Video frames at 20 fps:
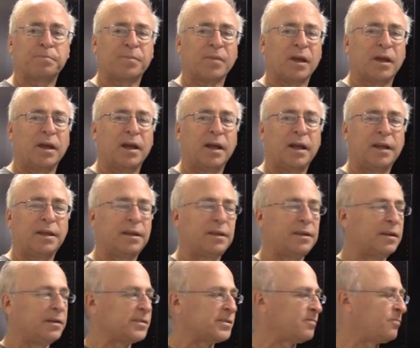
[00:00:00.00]
And
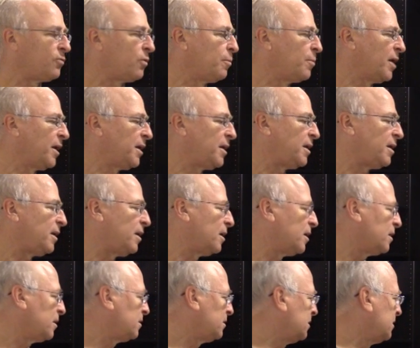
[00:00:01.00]
that's from
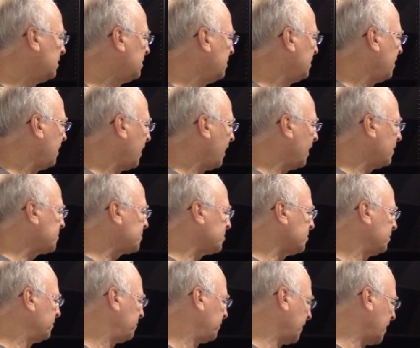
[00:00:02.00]
Ikea.
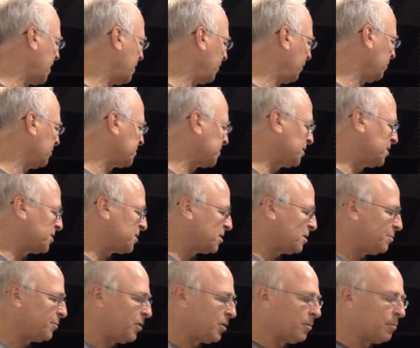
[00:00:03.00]
Absolutely phenomenal
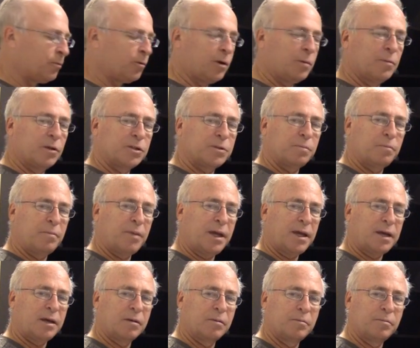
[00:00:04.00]
system. You can pretty much
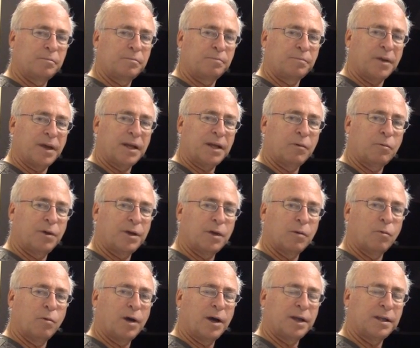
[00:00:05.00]
make them any way you
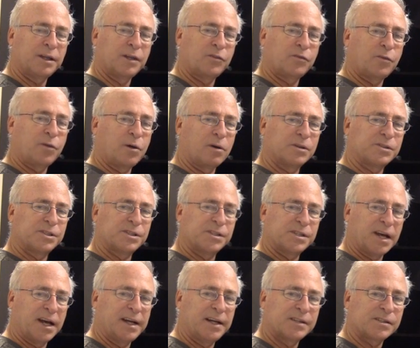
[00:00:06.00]
want as far as
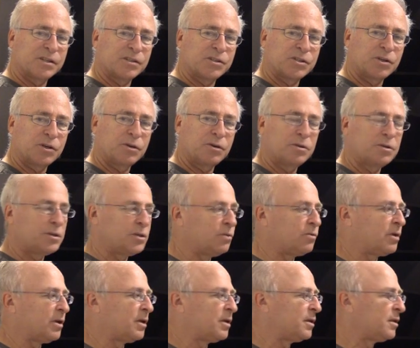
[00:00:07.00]
design is concerned. You
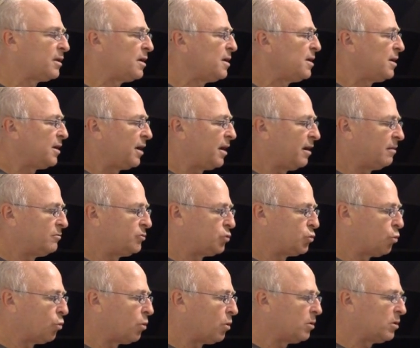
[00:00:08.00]
can have
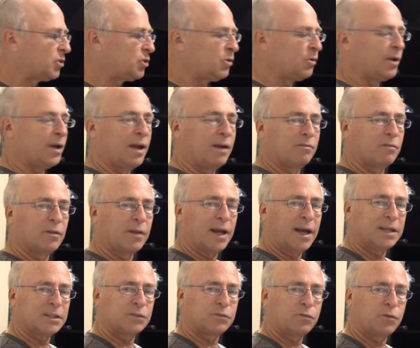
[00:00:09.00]
drawers, you can have
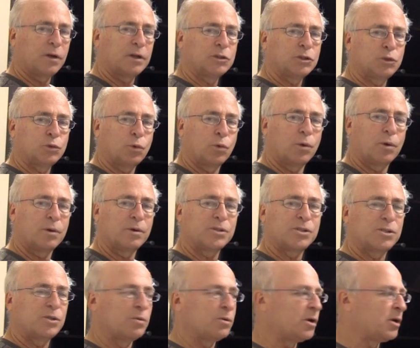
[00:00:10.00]
glass front
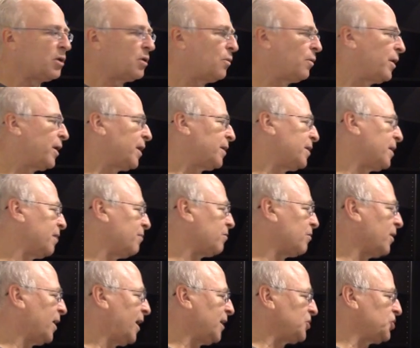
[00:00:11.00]
drawers, you can go ahead and have
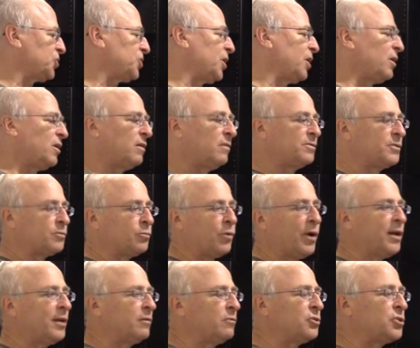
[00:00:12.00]
glass shelves,
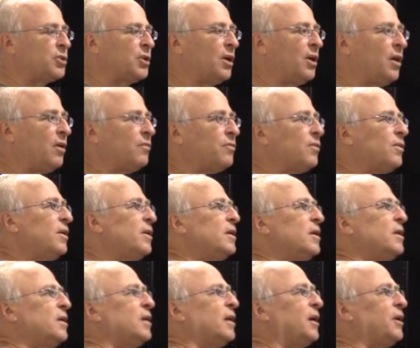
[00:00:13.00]
regular shelves,
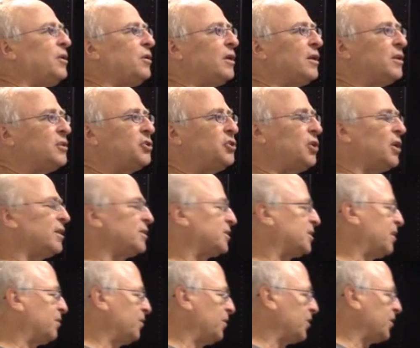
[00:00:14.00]
and you can
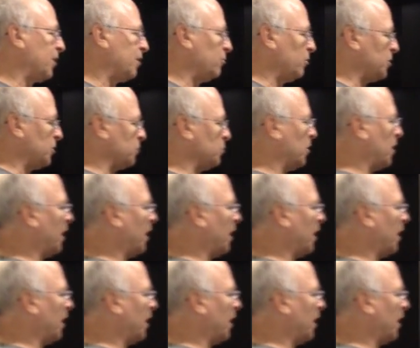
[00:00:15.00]
adjust everything, which is what I